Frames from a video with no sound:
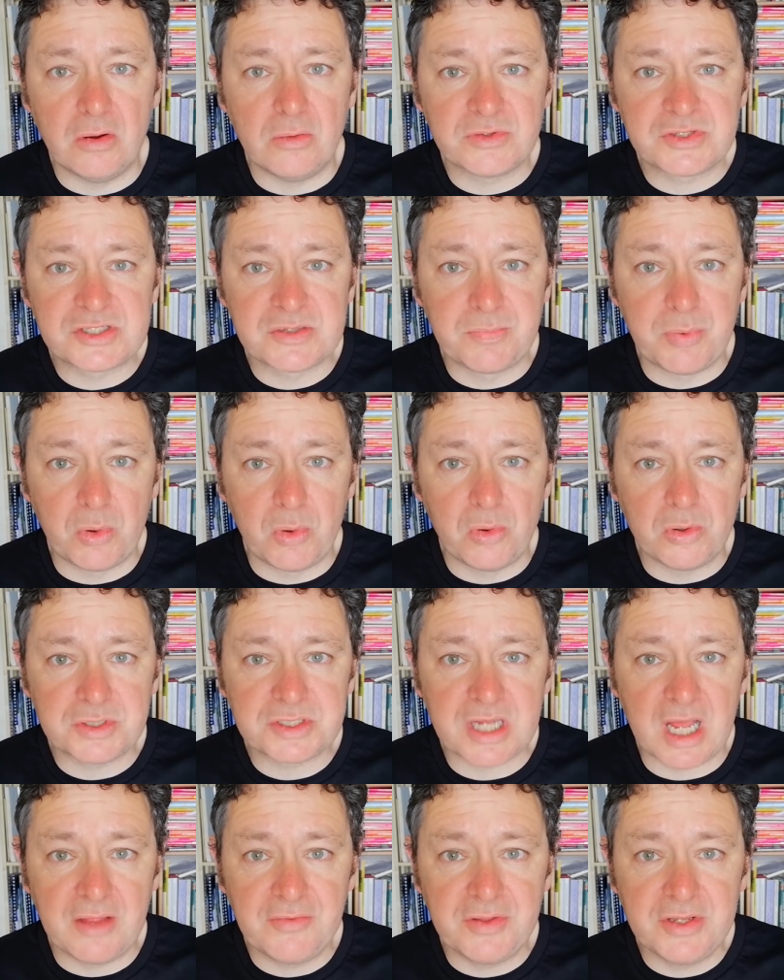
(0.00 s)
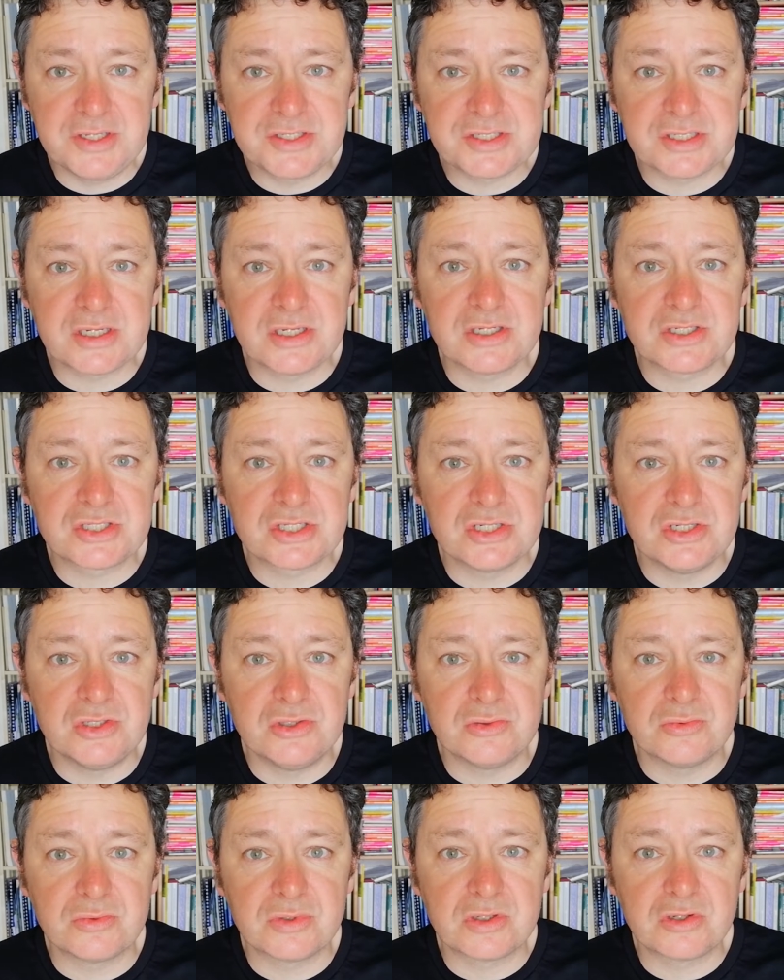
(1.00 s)
support others,
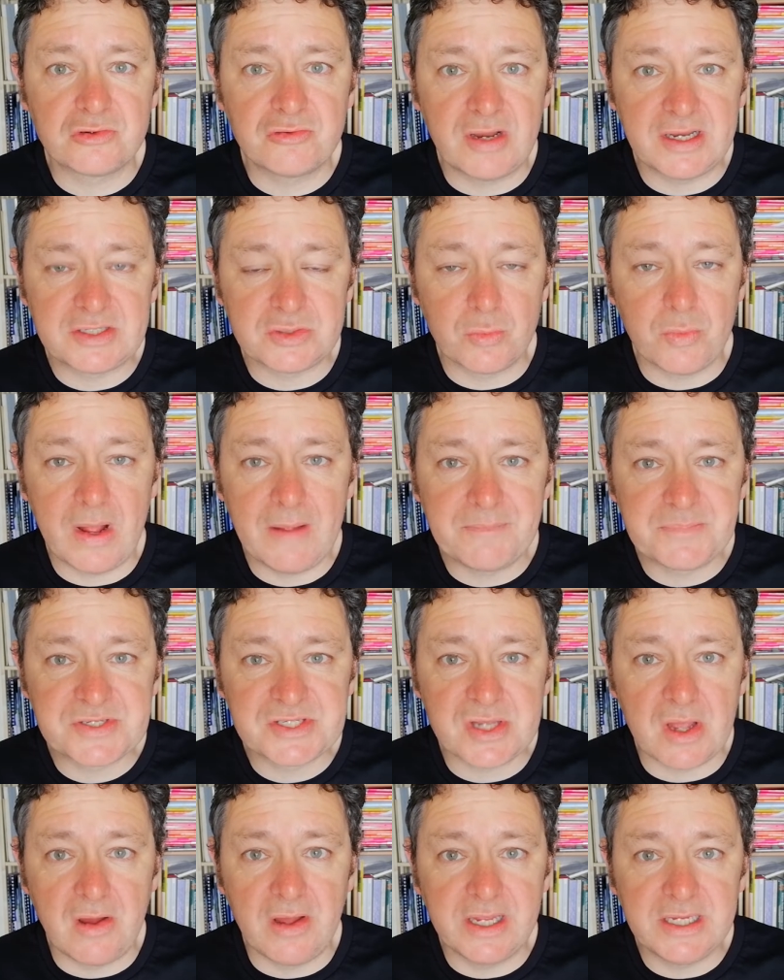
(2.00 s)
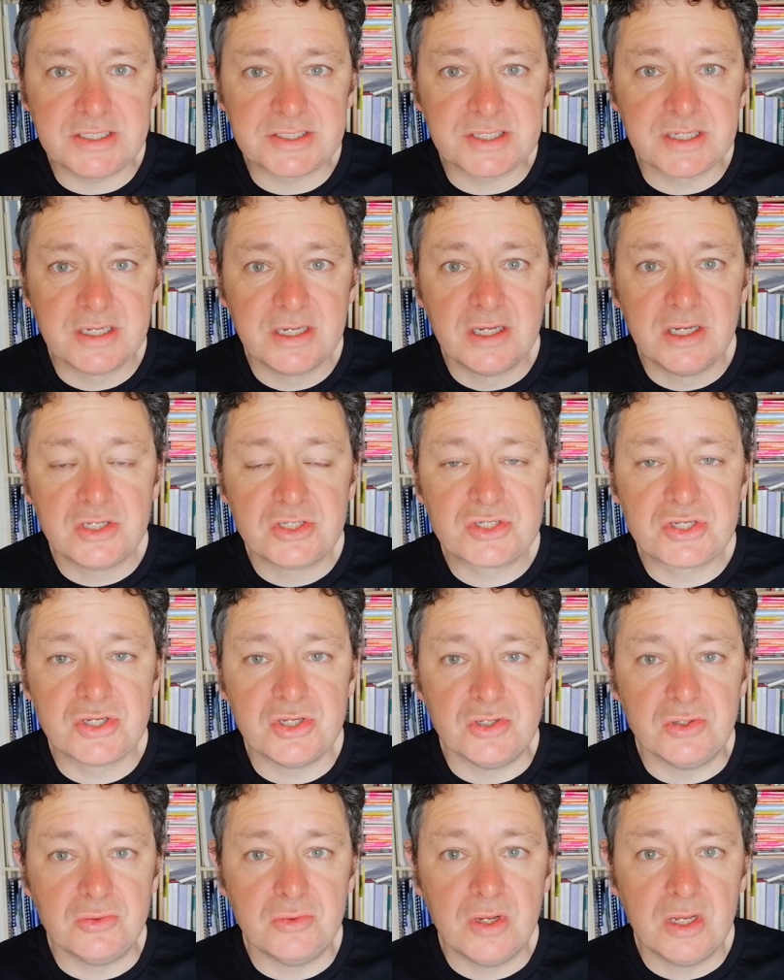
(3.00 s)
to create a website,
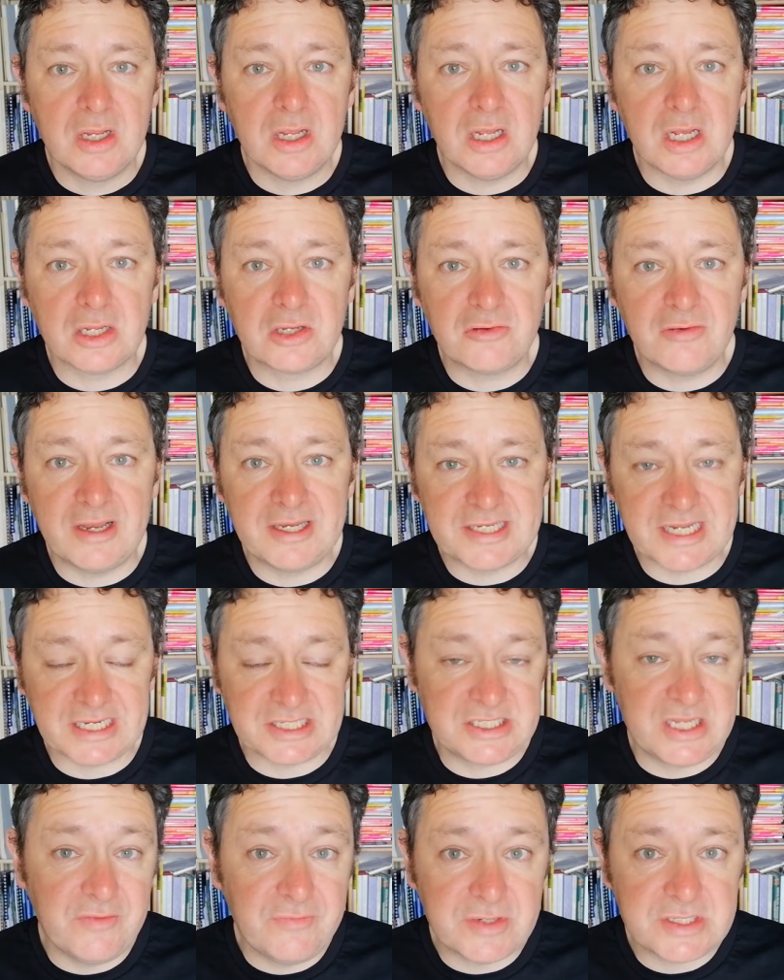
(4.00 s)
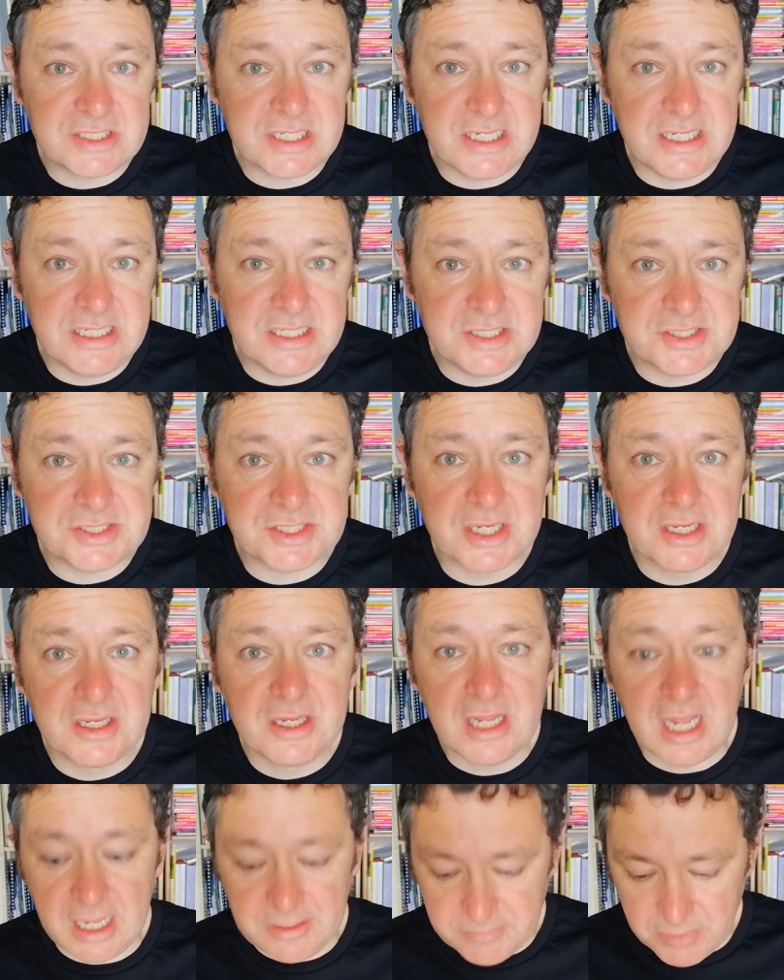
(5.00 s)
to create activities,
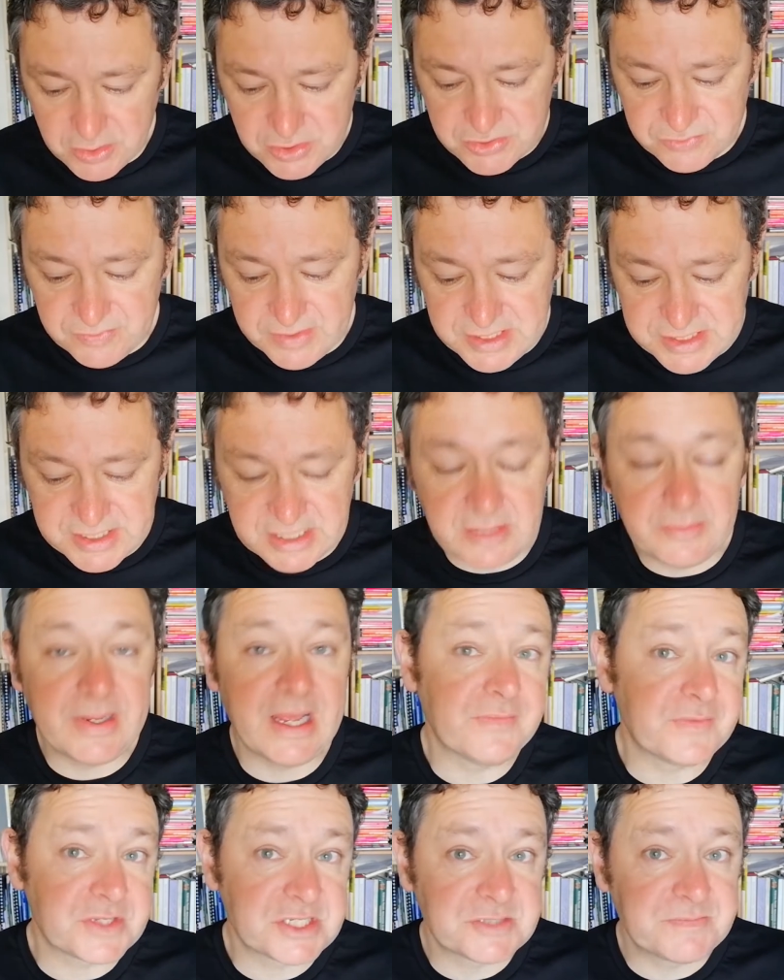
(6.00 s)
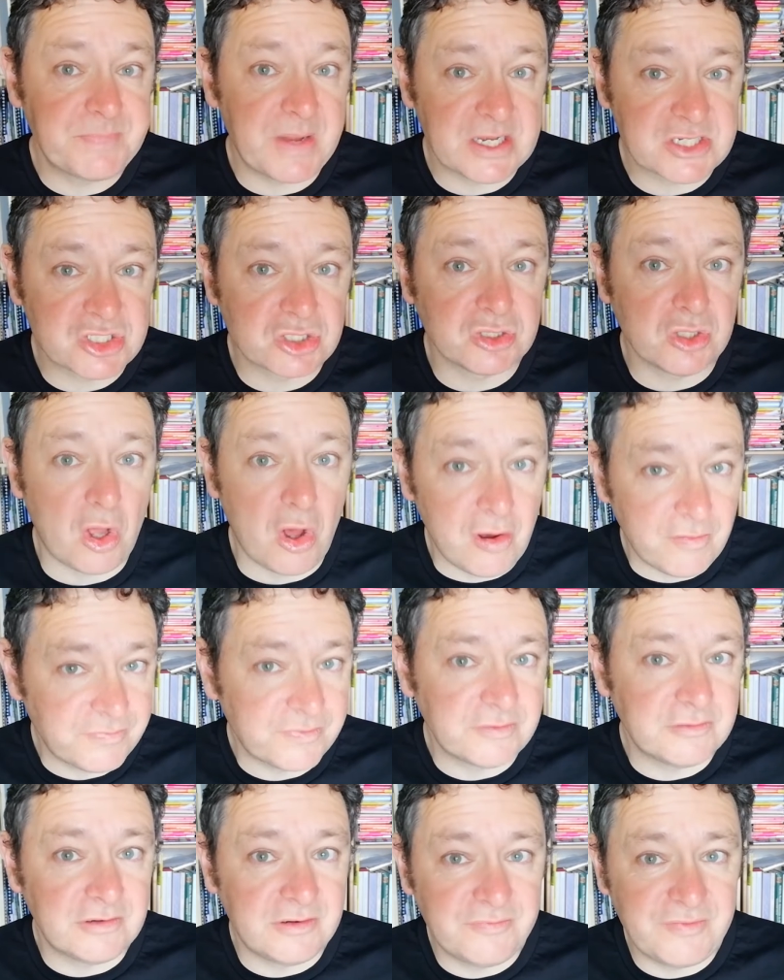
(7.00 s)
and most recently we had the special
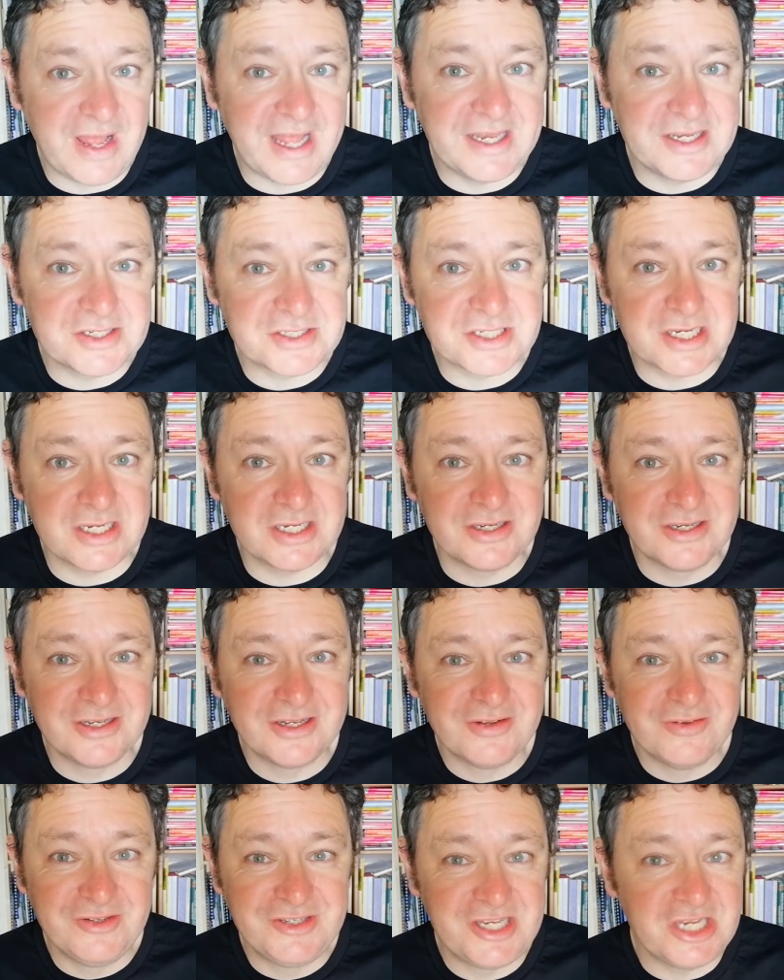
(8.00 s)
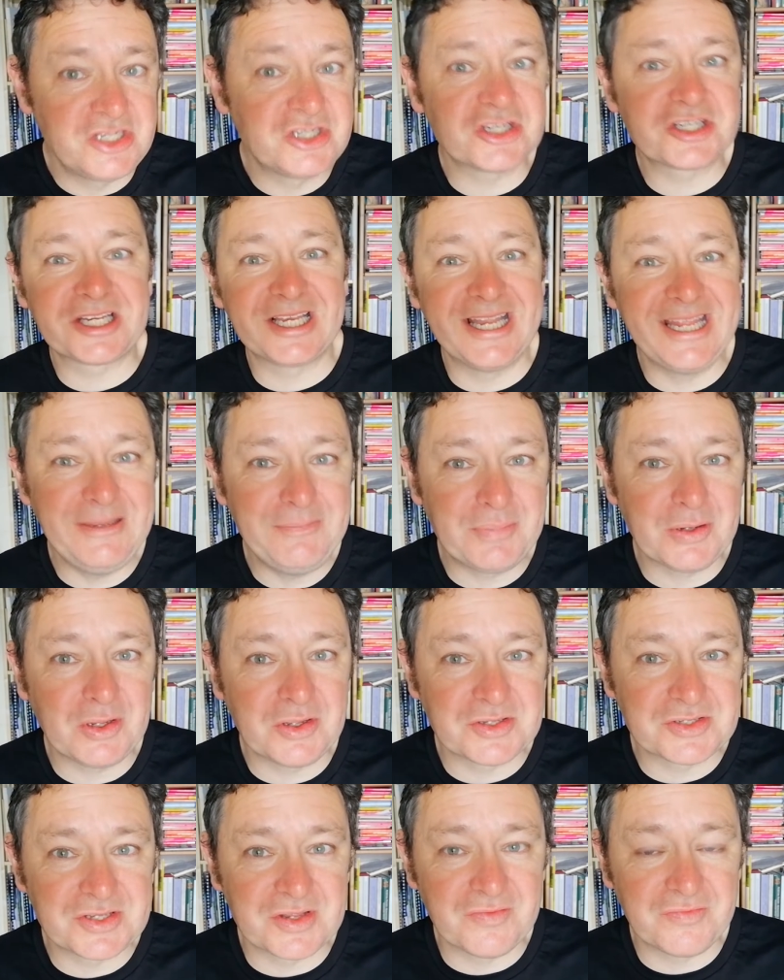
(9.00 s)
Offa event in digitally
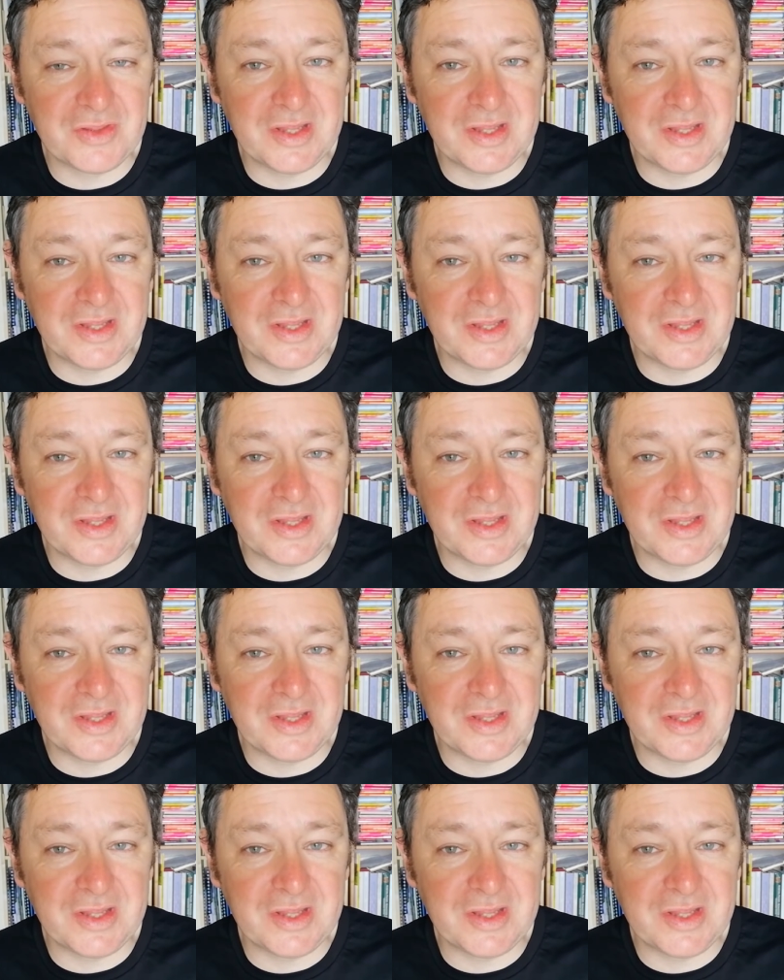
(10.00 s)
because of